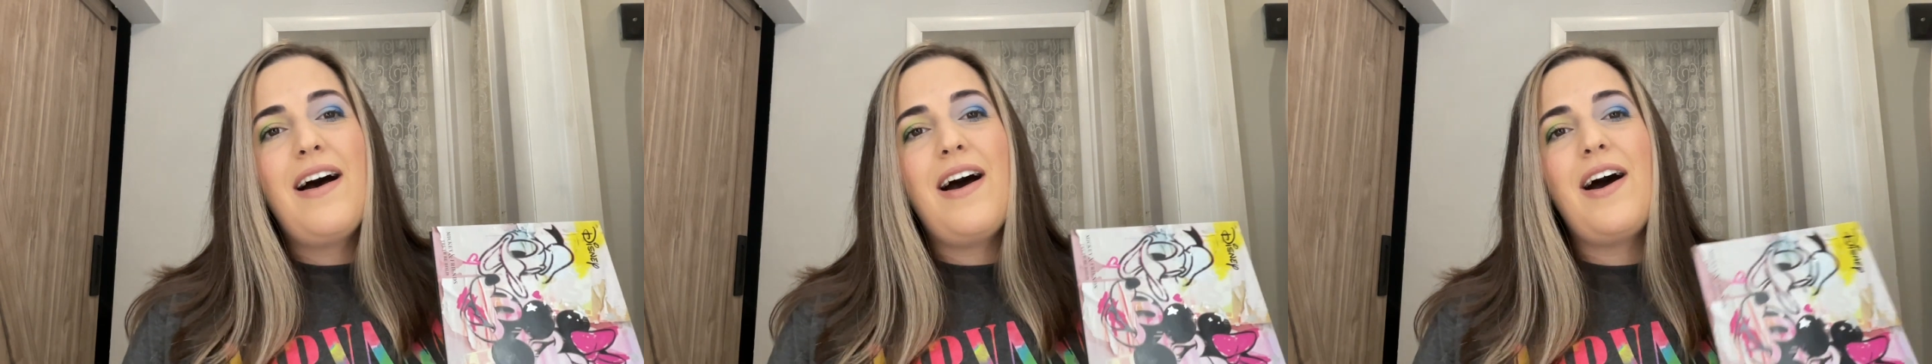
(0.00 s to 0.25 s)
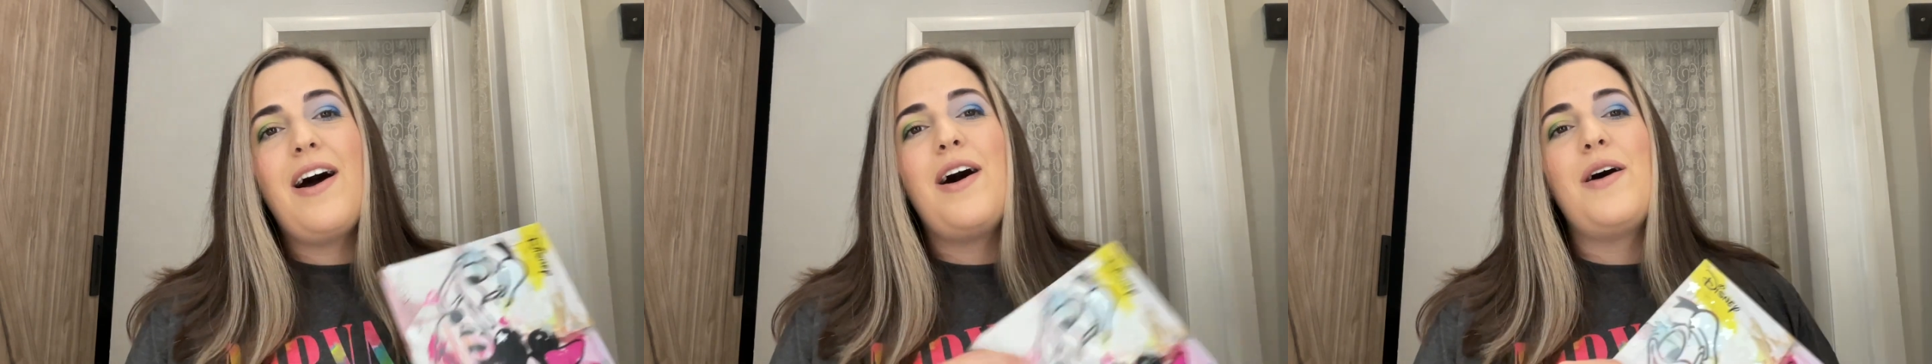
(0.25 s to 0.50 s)

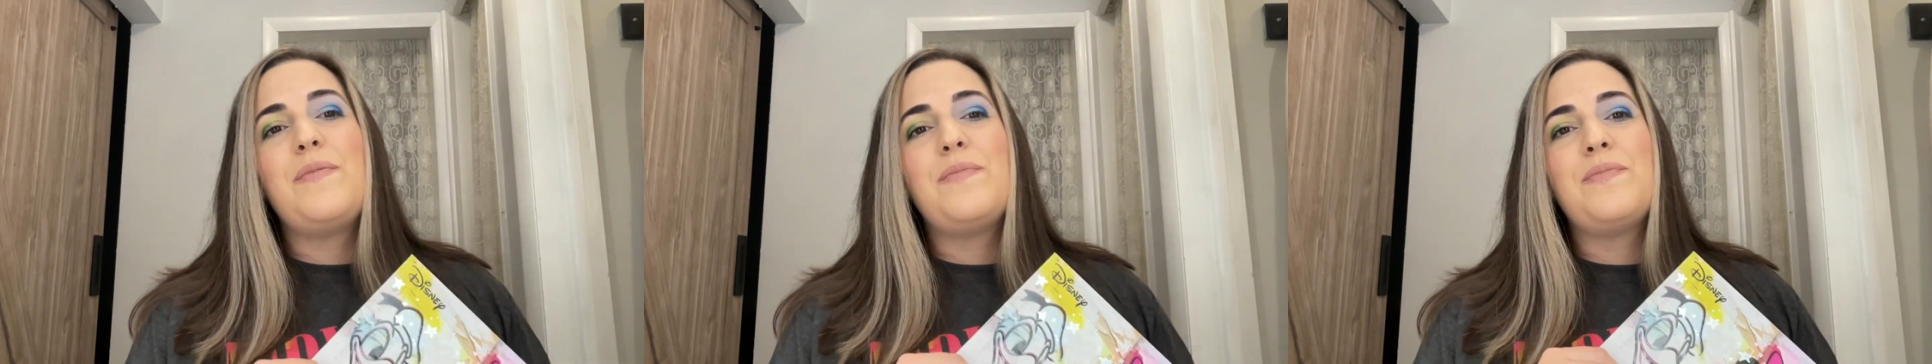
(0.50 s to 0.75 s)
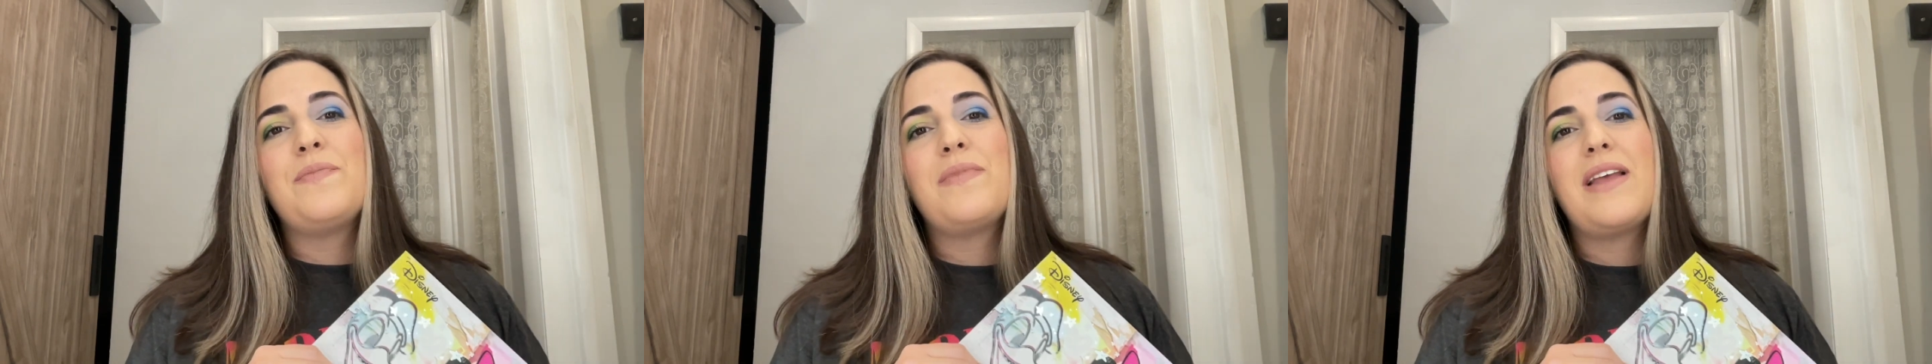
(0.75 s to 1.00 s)

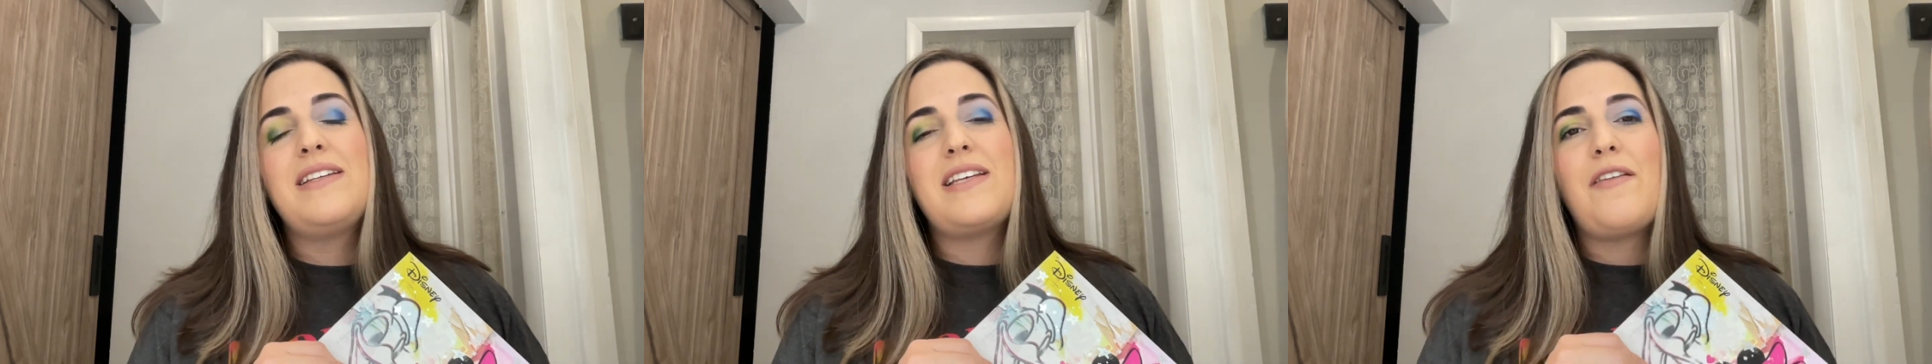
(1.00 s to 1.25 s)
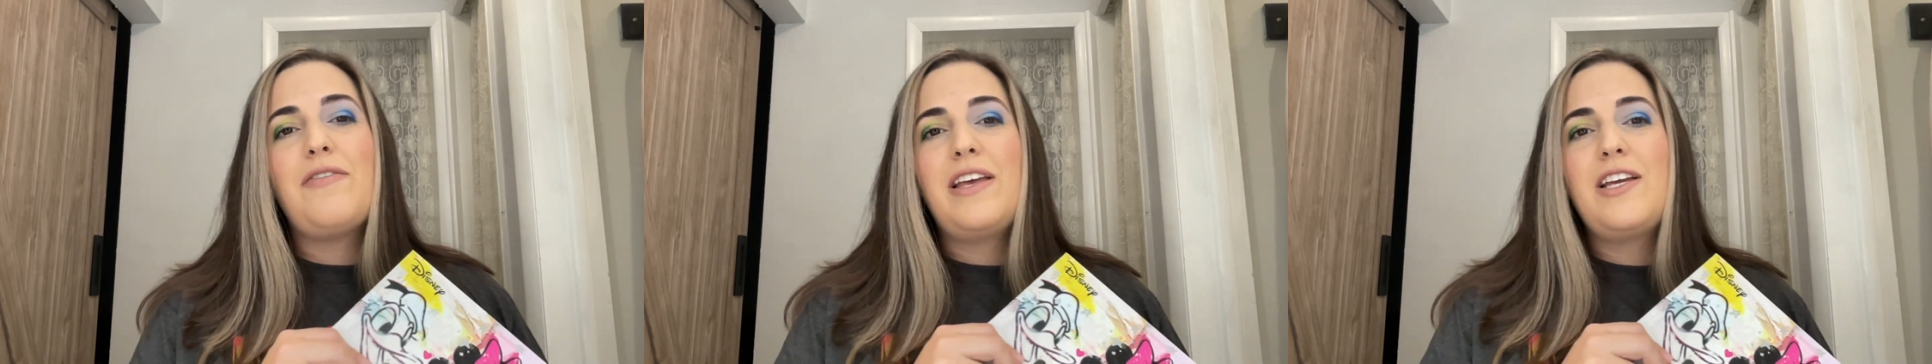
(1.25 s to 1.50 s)
and
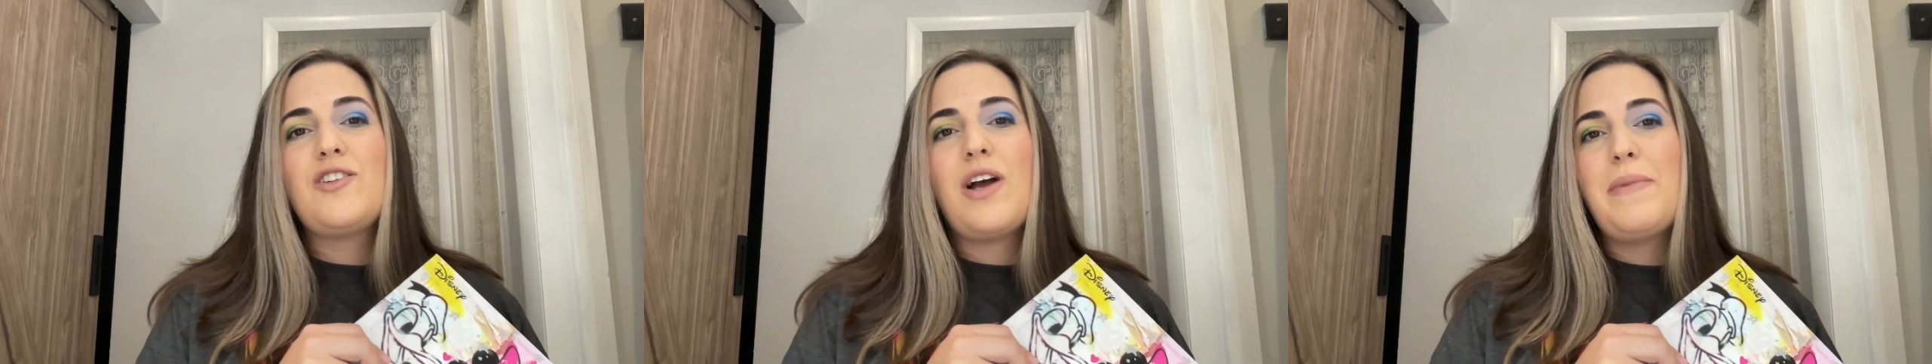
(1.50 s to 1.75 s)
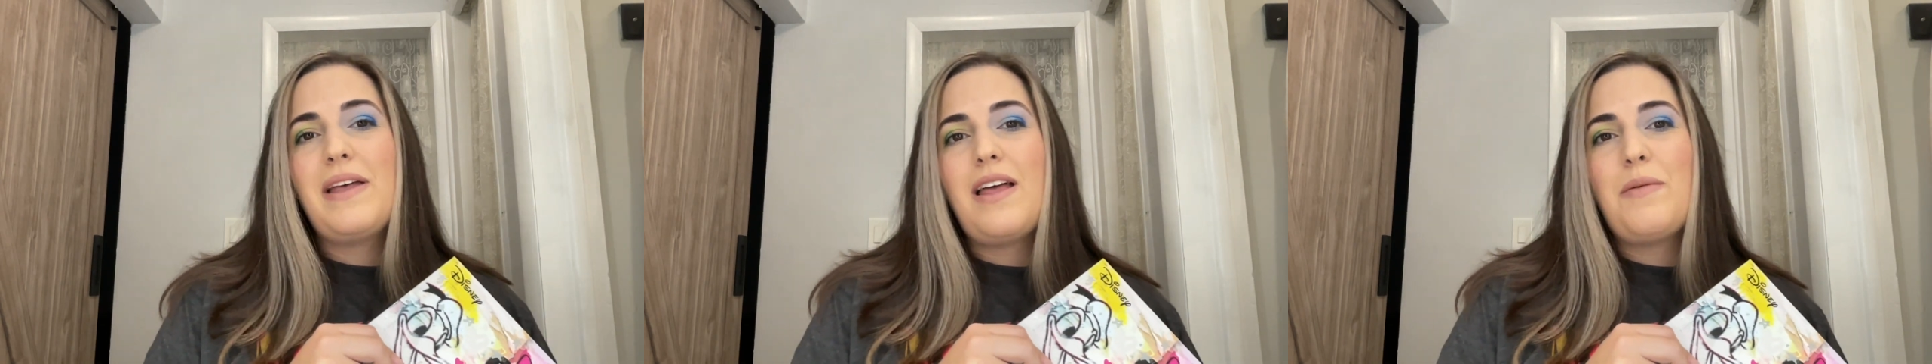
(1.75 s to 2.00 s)
definitely
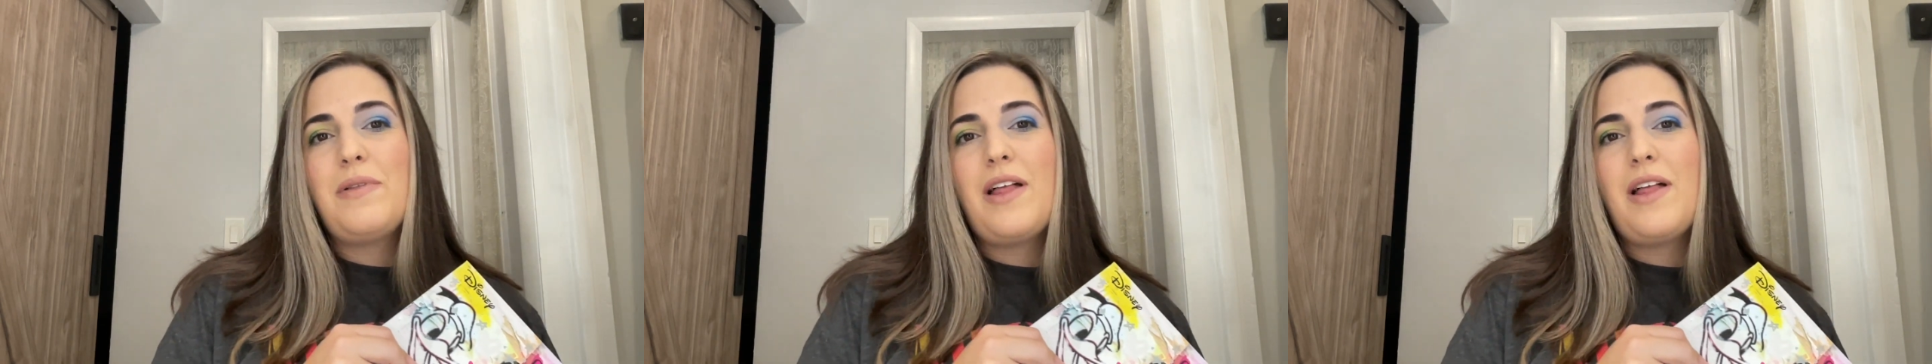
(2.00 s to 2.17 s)
drop me a line